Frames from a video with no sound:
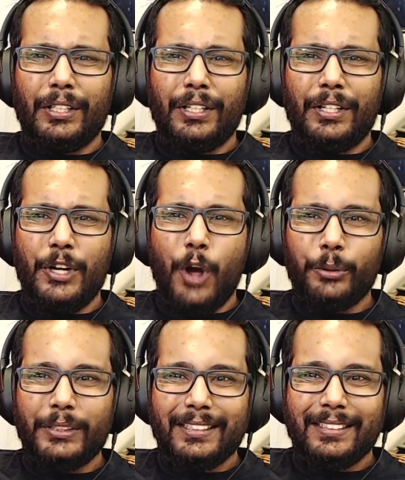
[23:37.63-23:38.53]

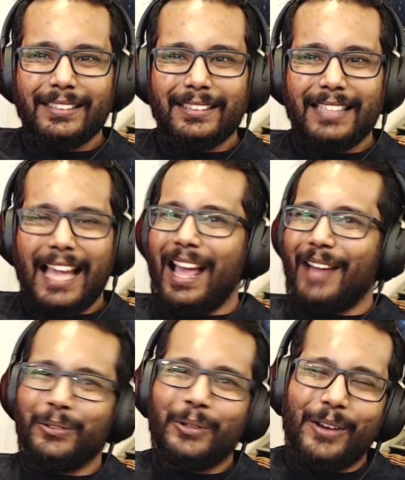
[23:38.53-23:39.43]
Naughton. I-,
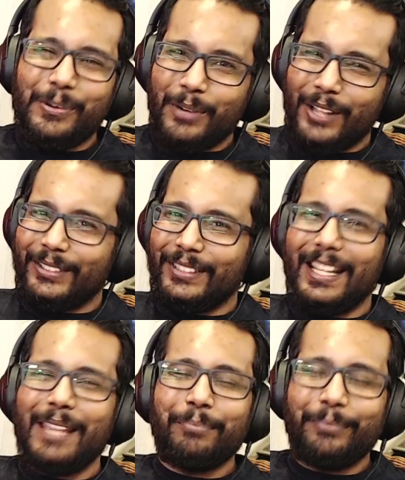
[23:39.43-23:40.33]
I-, don't know how to pronounce his
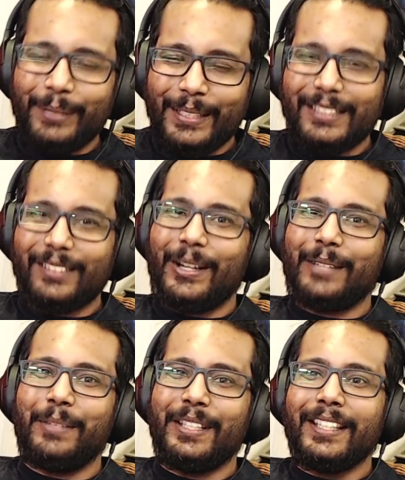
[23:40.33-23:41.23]
name. Please
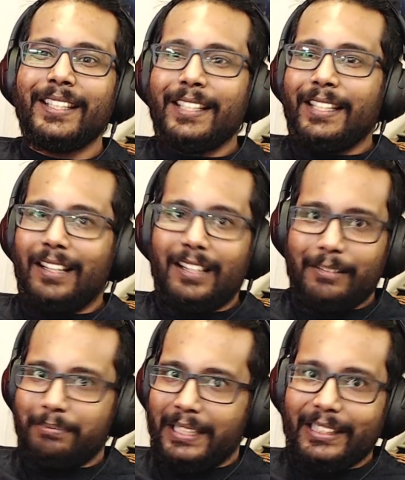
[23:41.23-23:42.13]
correct me
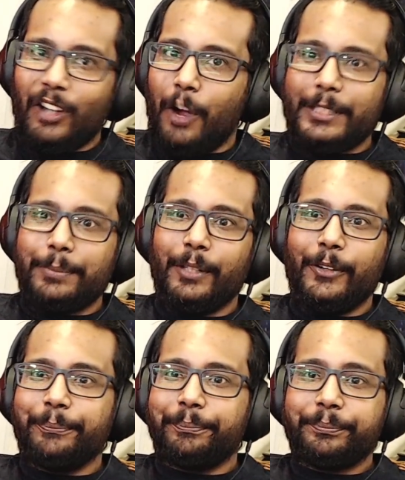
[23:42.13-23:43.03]
uh, in the comments
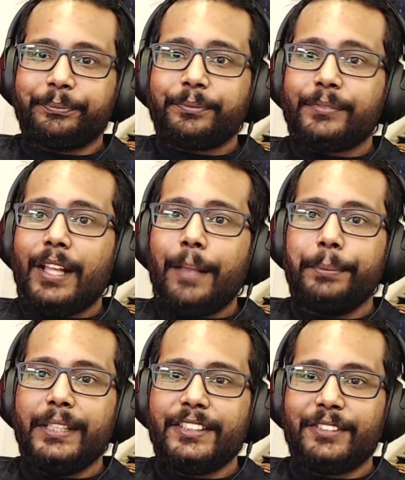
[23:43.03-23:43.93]
below.
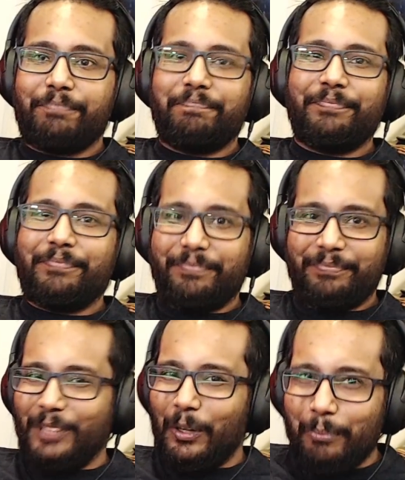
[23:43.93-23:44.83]
Please
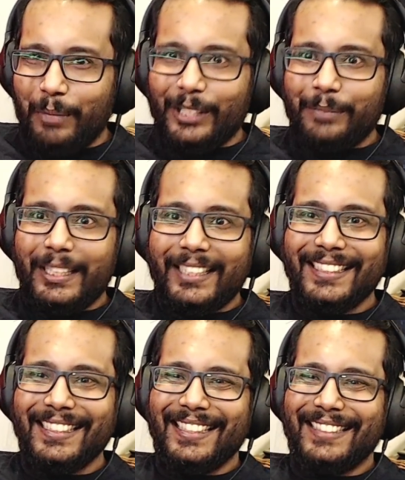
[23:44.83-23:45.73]
don't murder
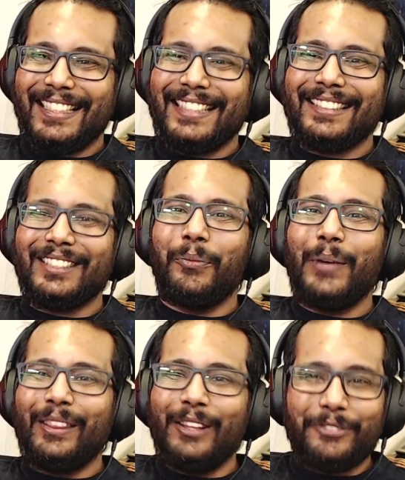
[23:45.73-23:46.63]
me, since it's a
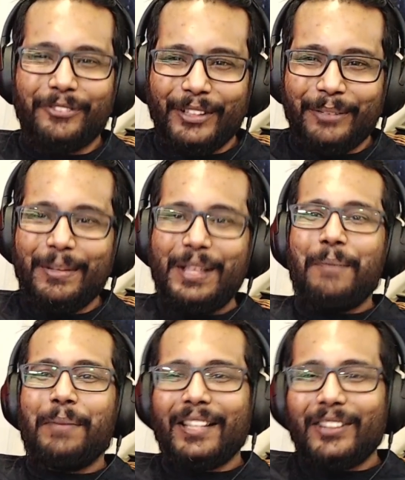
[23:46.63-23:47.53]
well loved film,
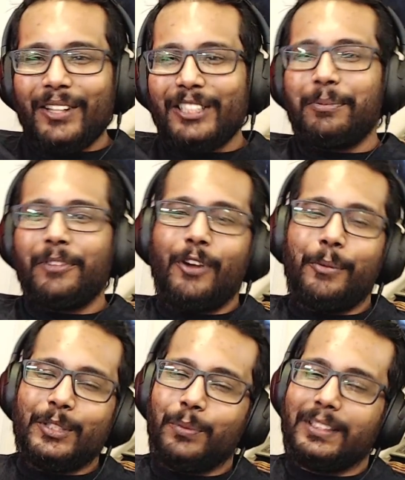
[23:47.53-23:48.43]
but I thought his
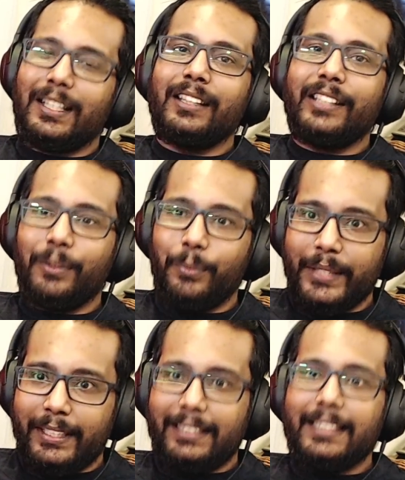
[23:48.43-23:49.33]
performance was a little
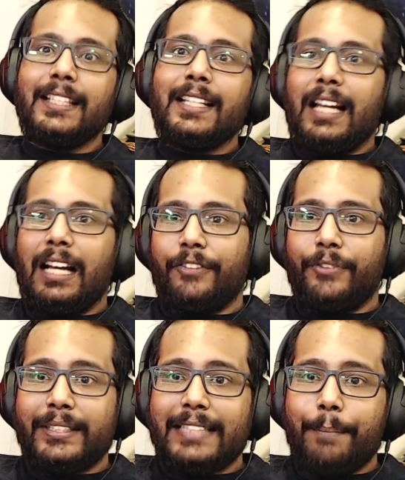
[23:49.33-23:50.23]
weak. Uh,
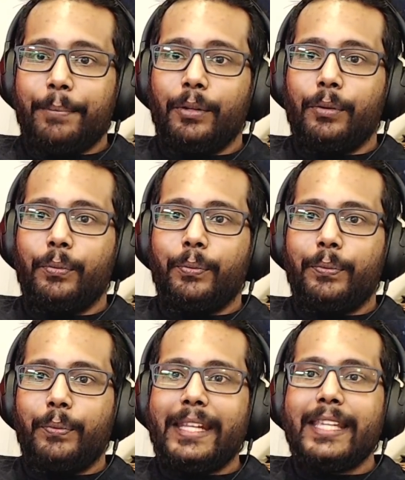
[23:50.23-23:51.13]
for example,
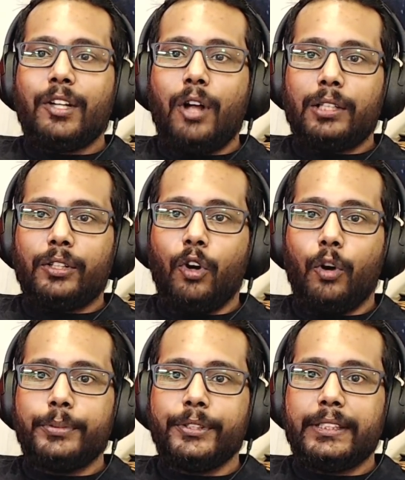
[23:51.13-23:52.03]
when he called
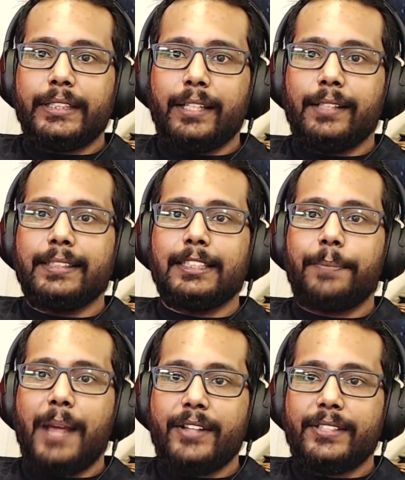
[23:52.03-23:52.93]
home to tell his
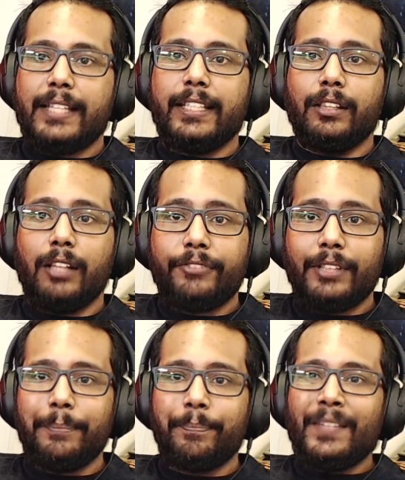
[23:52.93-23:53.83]
parents that he loved
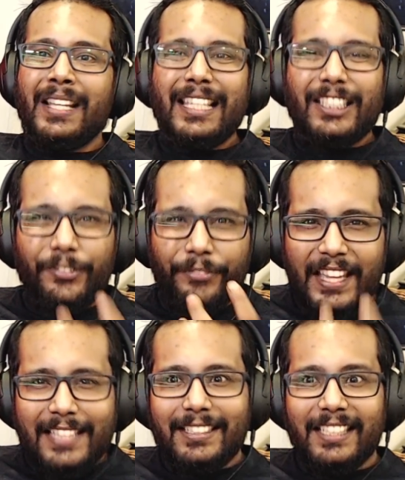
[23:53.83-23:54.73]
them, his
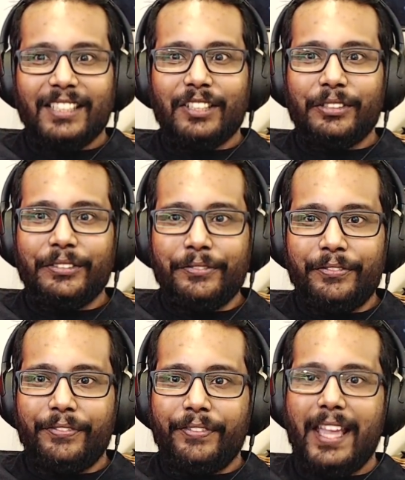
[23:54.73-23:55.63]
face didn't
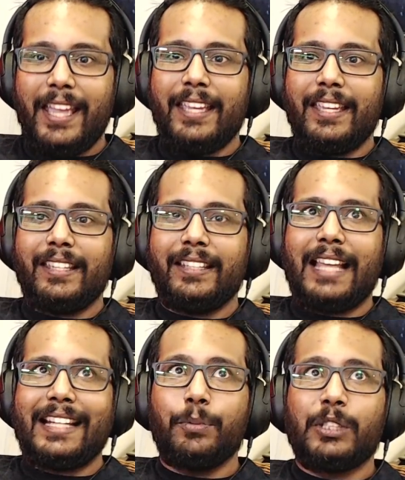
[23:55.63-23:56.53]
convey
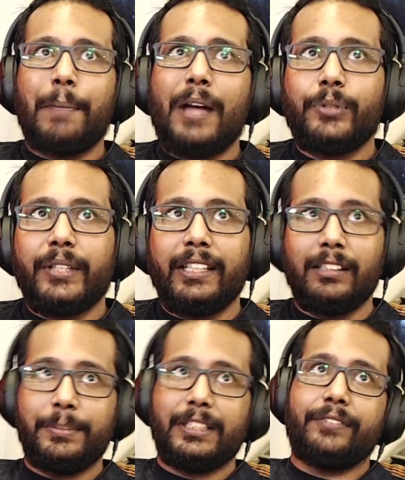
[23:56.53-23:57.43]
that he was about to kill
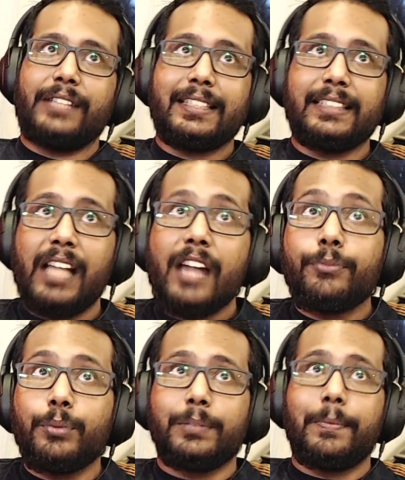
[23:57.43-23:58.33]
himself, that his
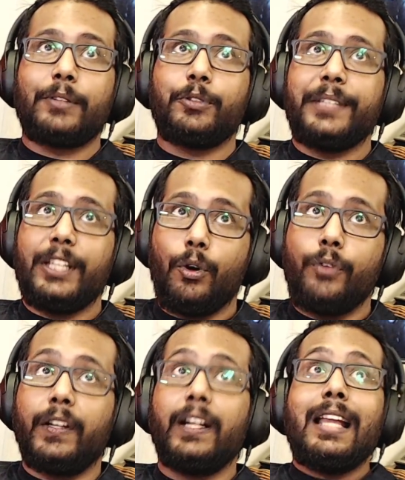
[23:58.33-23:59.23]
life was about to be
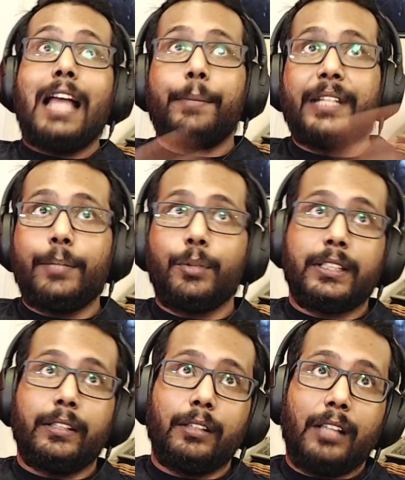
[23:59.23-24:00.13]
over. I mean, he was
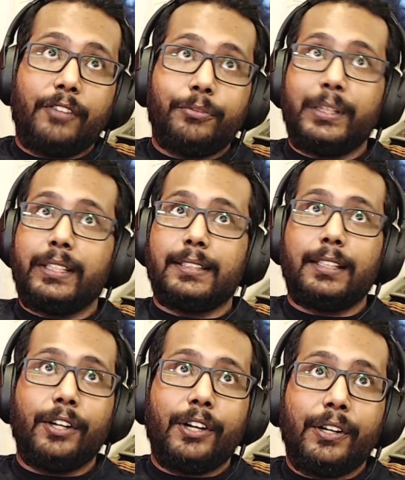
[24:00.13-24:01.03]
in love with this
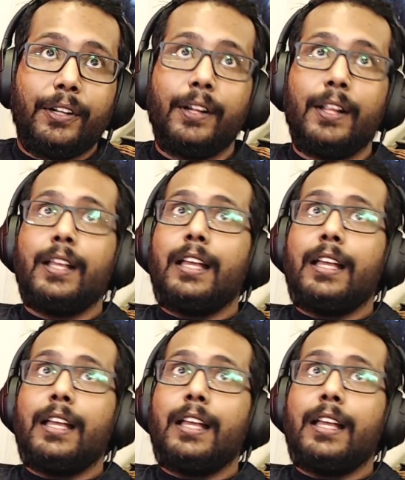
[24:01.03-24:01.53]
girl.